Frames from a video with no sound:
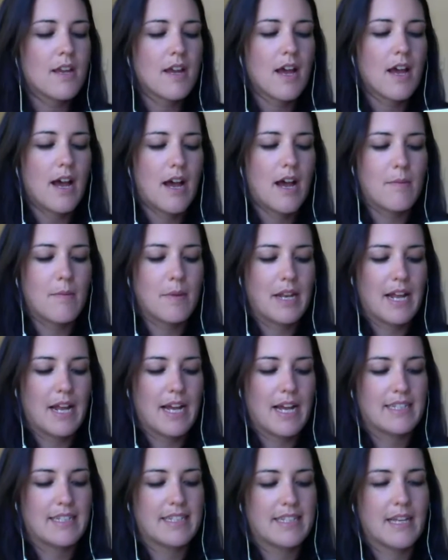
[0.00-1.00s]
It
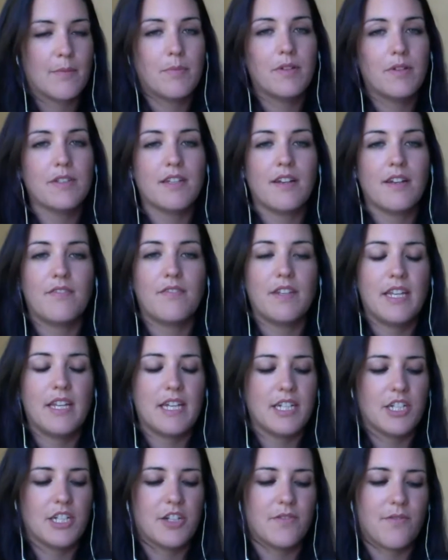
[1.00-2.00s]
has samples of
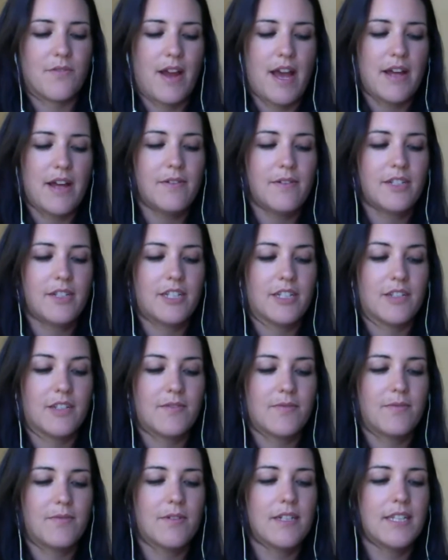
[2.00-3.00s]
Ninja Red, which is a
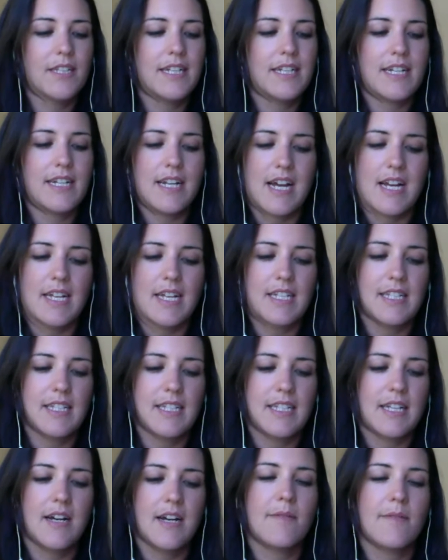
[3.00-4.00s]
really
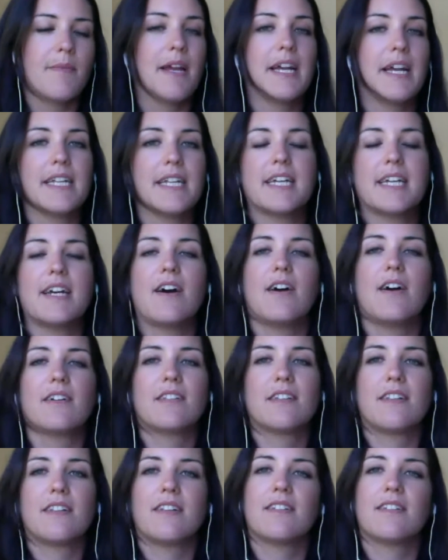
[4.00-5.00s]
nice
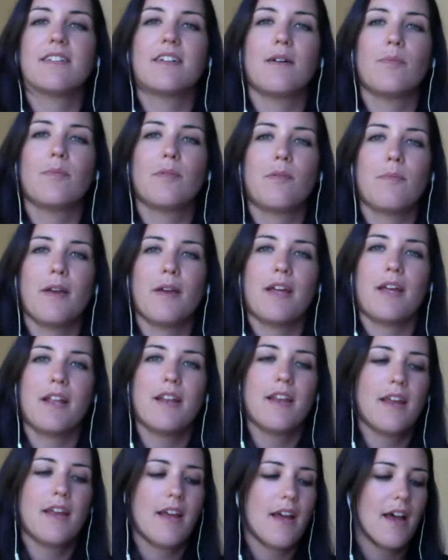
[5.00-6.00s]
antioxidant
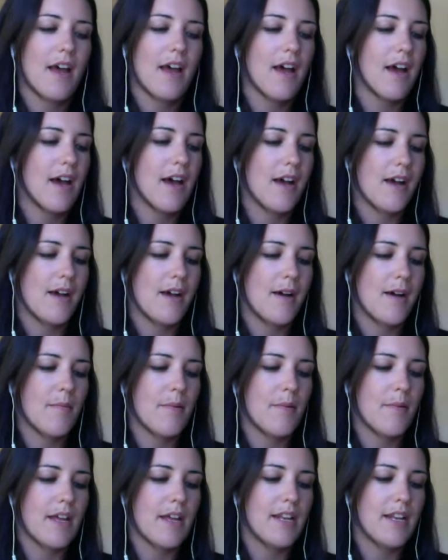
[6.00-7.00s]
supplement,
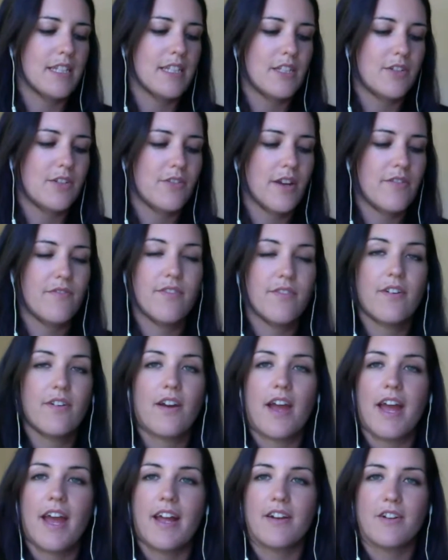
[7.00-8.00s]
and it's great
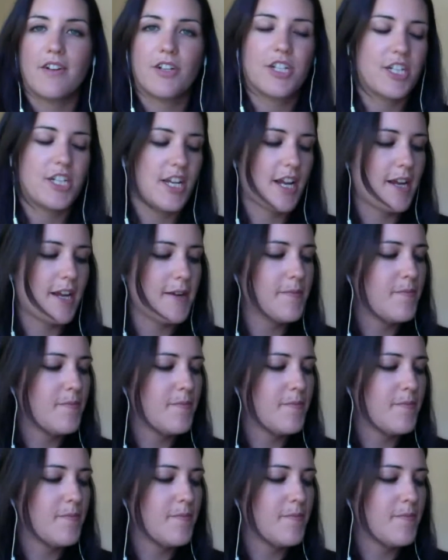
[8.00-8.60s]
for energy.